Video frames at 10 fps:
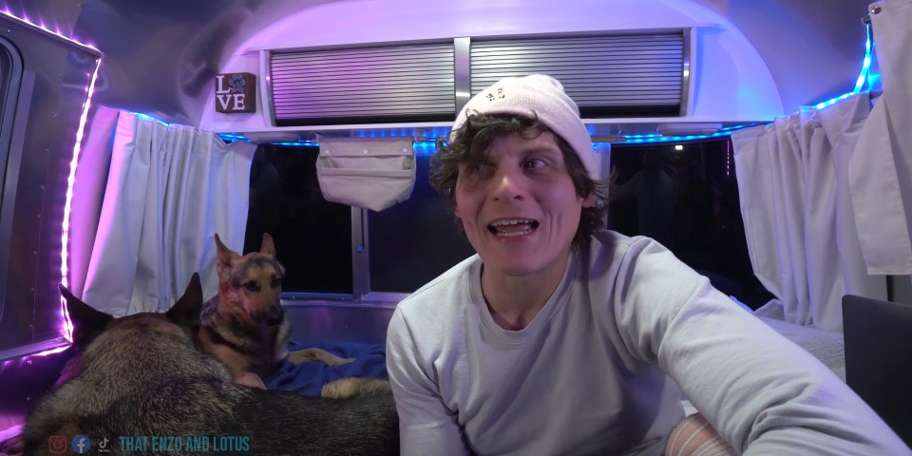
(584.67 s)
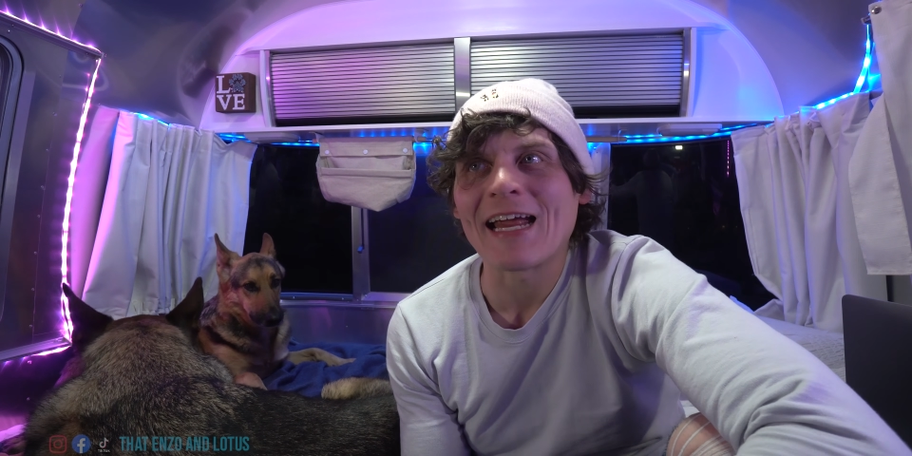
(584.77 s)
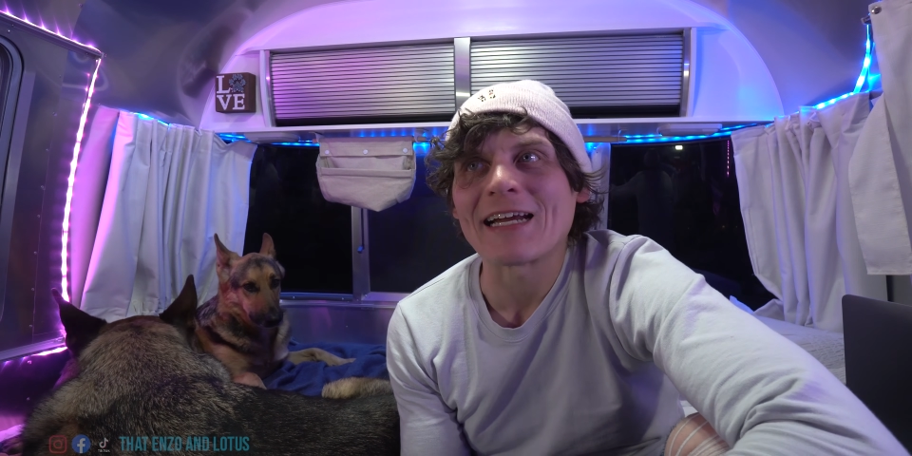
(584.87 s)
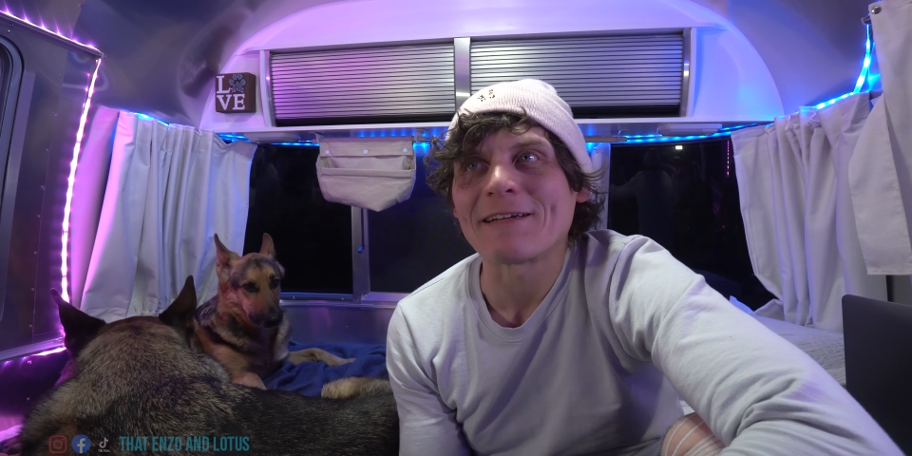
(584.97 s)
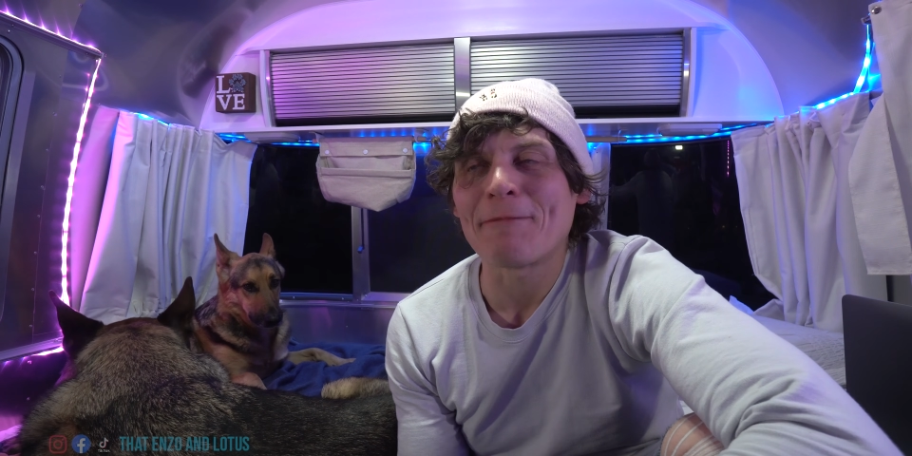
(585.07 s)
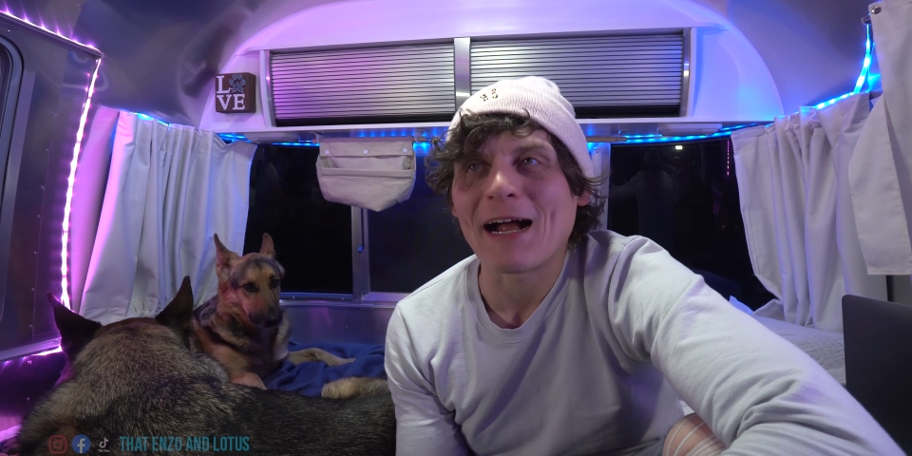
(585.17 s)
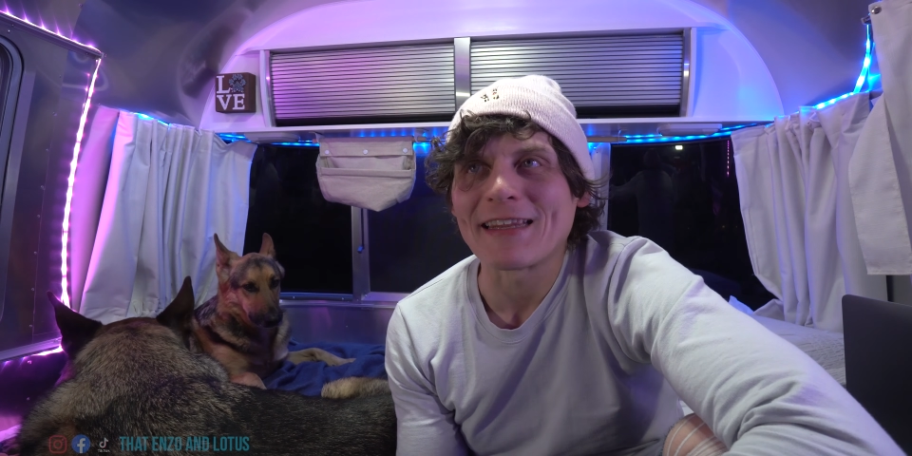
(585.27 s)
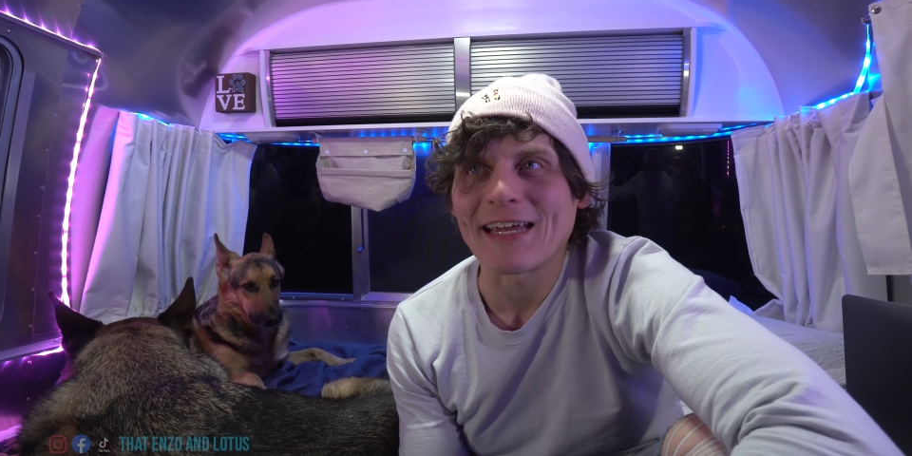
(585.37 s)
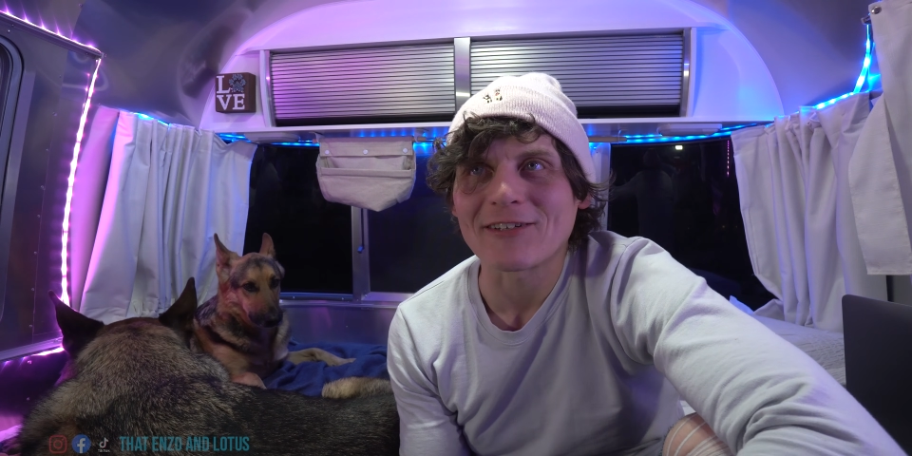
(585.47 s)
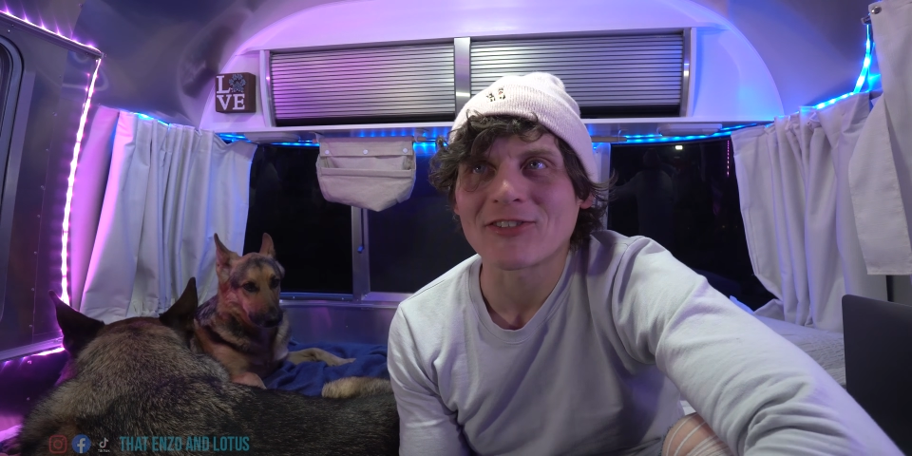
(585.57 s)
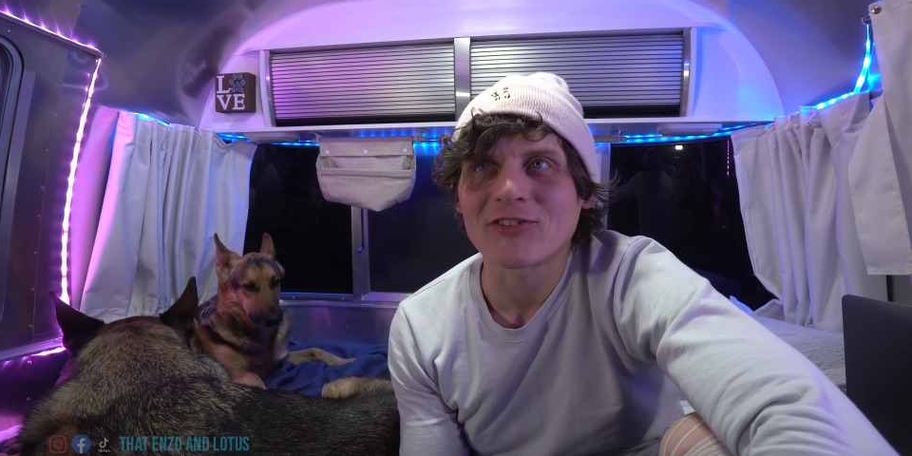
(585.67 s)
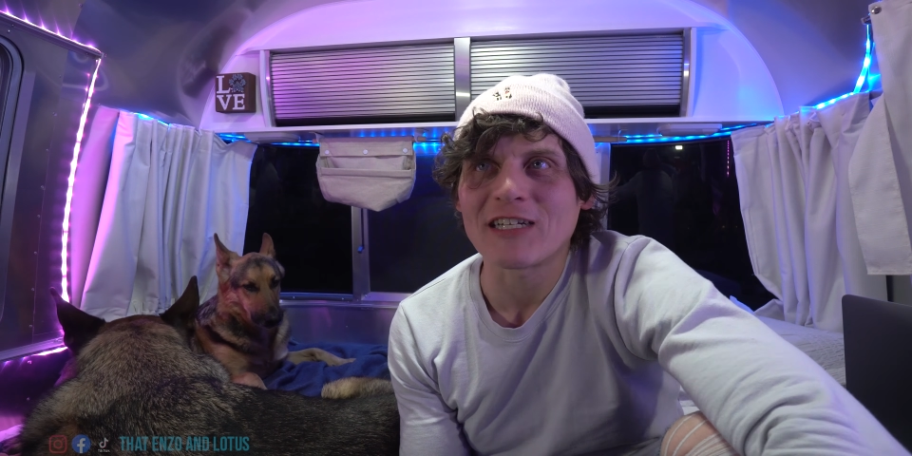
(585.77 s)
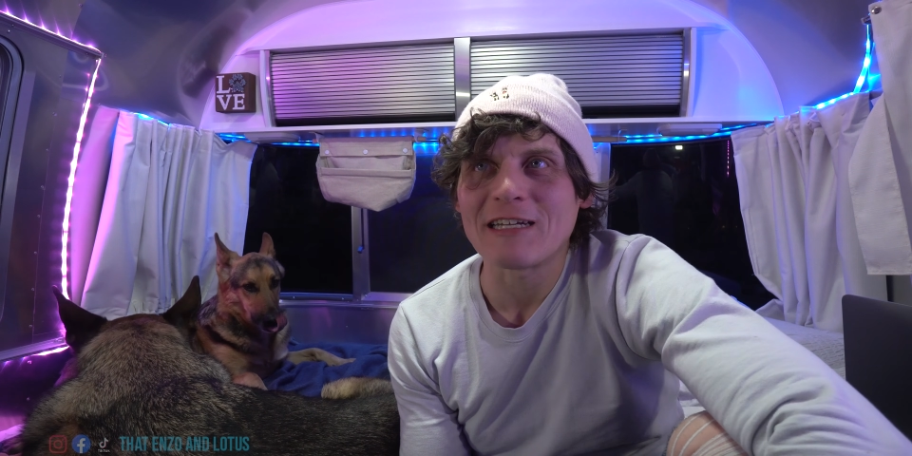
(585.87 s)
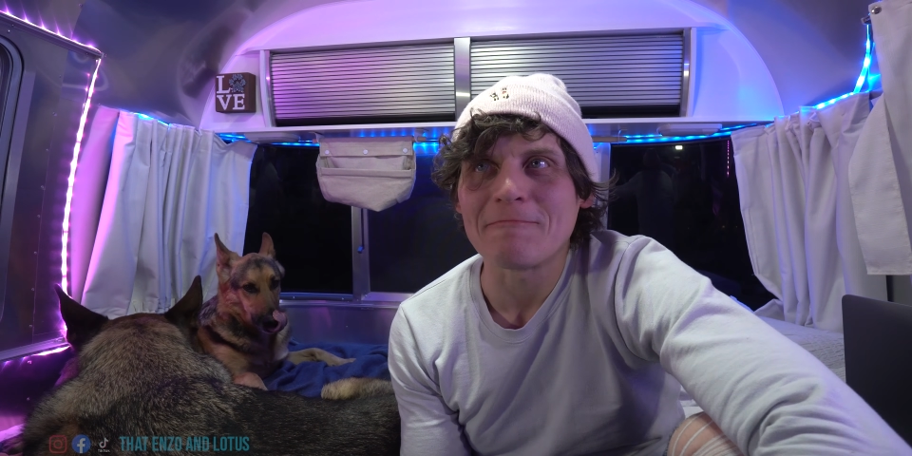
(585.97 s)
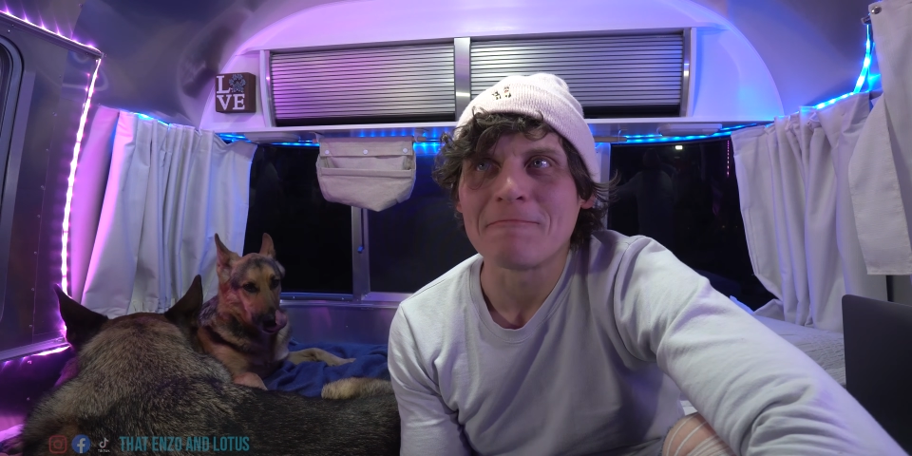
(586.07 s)
and buying the
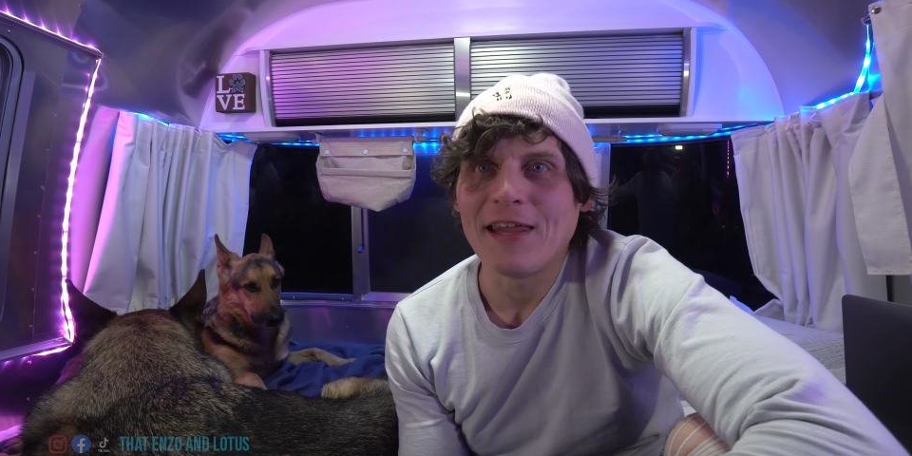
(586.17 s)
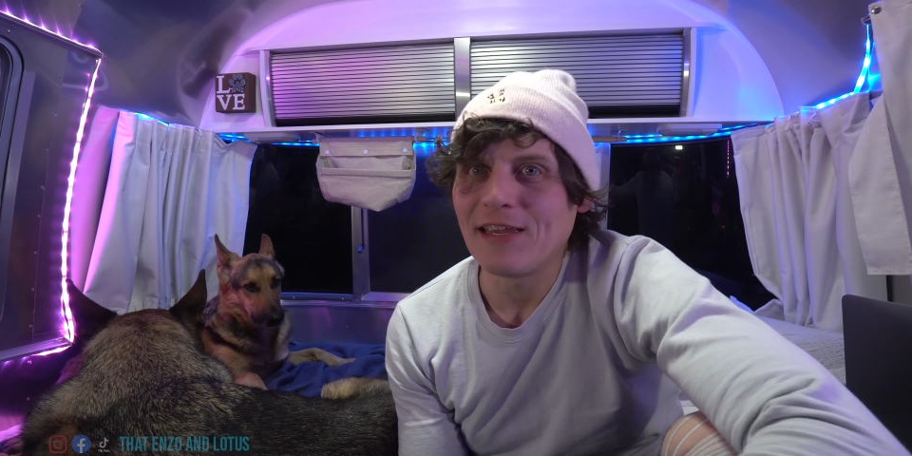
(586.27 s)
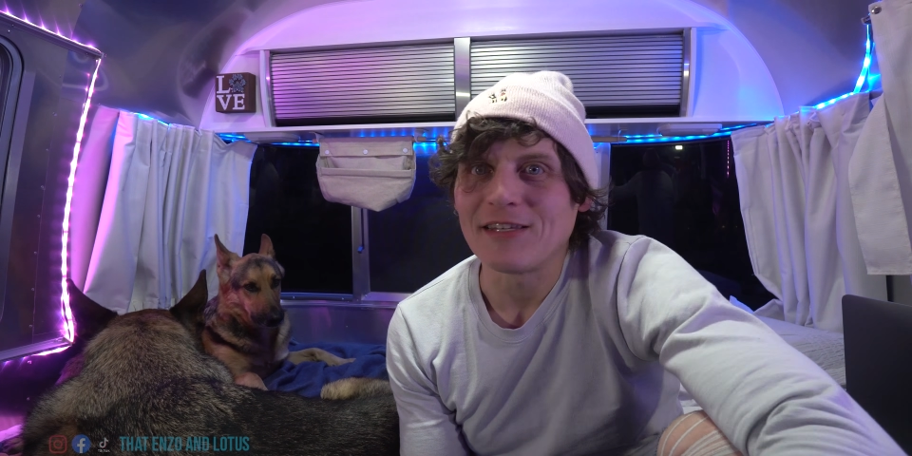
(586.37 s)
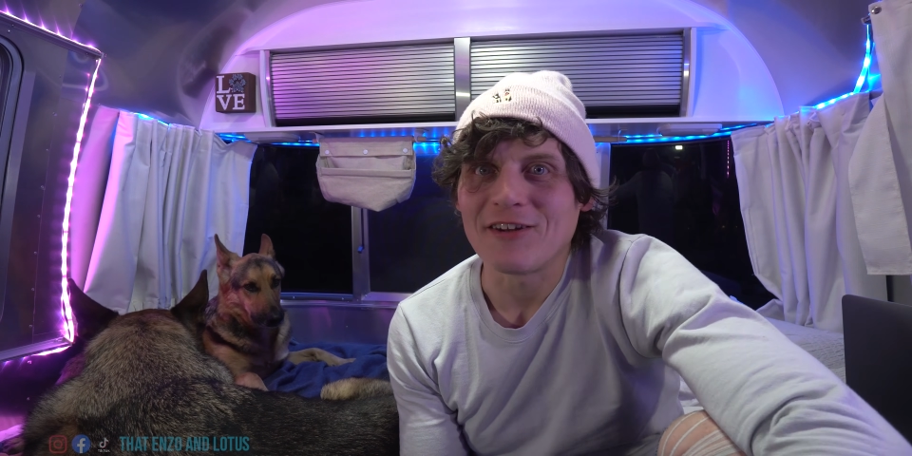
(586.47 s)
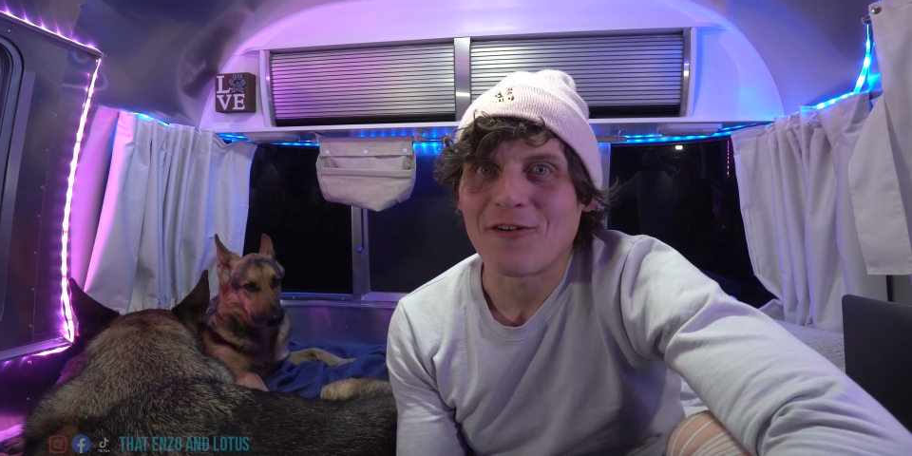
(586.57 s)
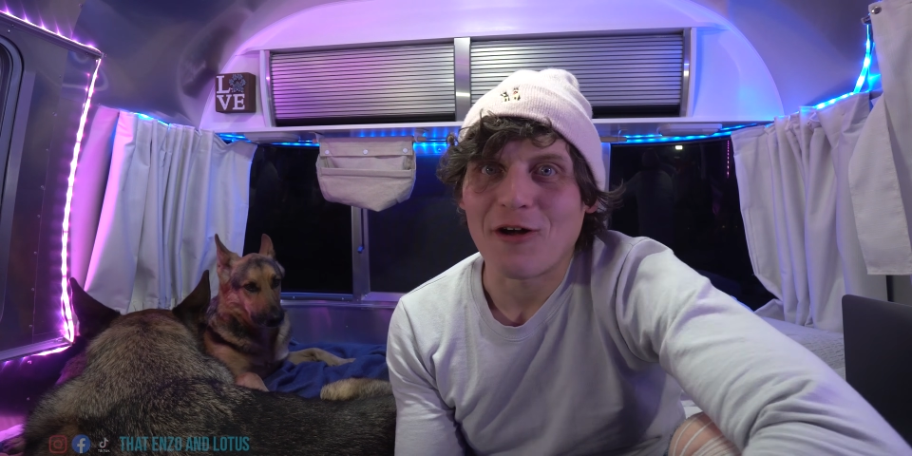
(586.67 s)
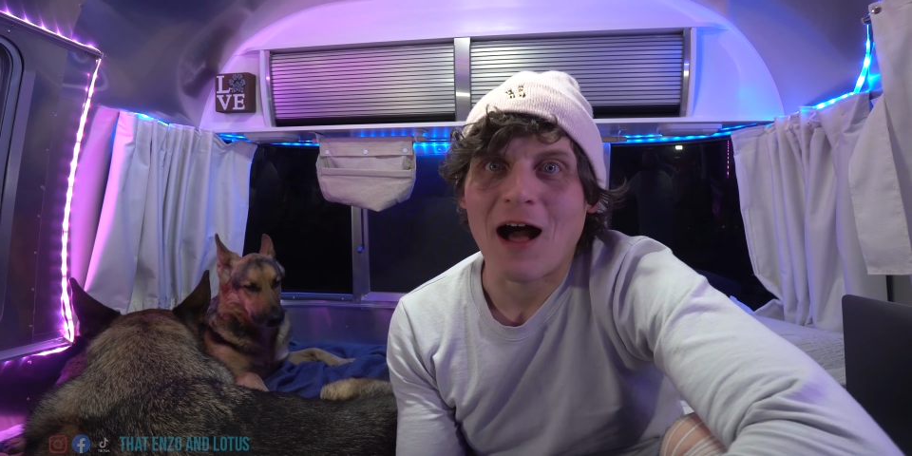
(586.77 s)
Airstream, and then,